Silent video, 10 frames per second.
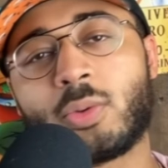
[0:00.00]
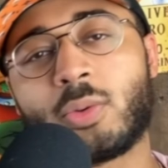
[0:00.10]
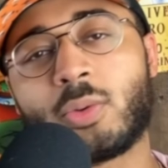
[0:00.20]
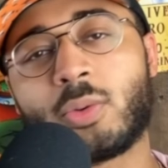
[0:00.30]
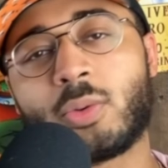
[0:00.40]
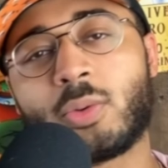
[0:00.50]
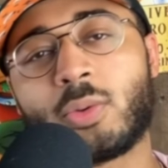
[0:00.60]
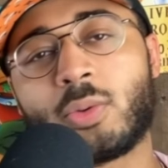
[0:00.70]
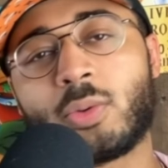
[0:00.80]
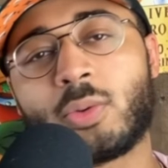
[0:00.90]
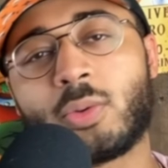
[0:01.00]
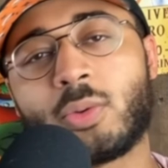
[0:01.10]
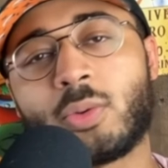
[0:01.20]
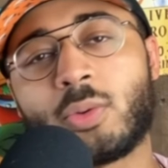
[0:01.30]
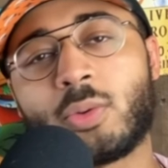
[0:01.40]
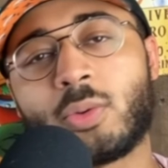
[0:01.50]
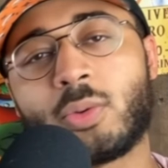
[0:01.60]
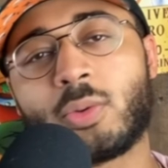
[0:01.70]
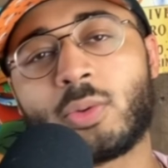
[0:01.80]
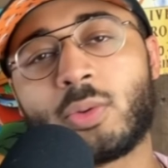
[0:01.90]

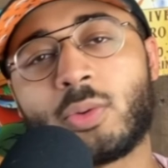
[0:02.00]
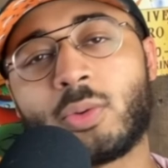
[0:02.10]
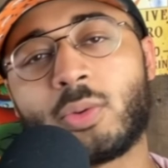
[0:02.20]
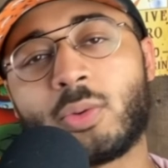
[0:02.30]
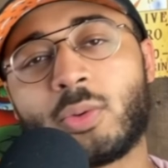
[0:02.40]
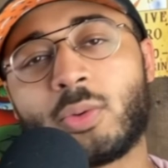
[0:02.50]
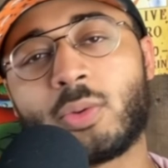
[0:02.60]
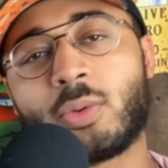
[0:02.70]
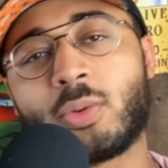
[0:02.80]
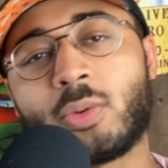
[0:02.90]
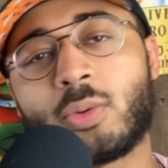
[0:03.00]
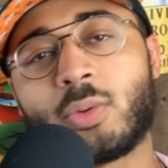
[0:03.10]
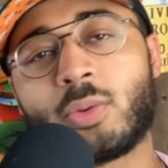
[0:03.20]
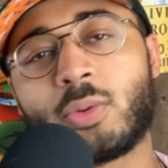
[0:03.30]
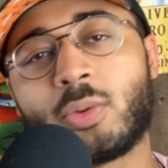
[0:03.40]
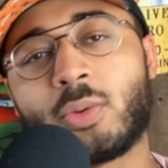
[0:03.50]
No words are spoken by the person on screen.